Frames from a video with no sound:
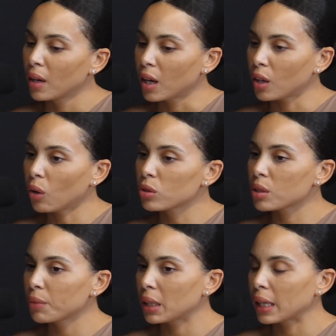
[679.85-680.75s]
And
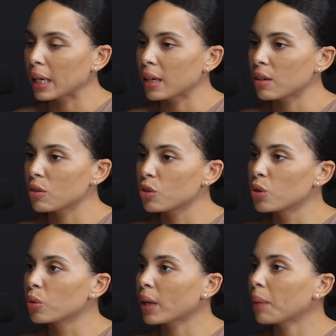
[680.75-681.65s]
ultimately
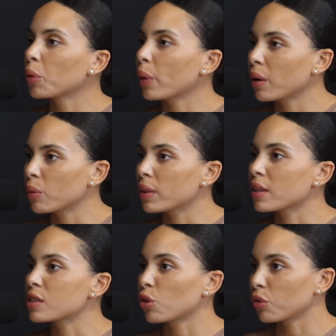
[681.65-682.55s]
you came away with
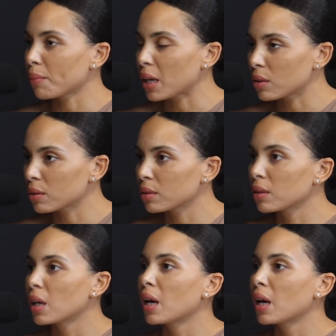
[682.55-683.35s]
the silver medal,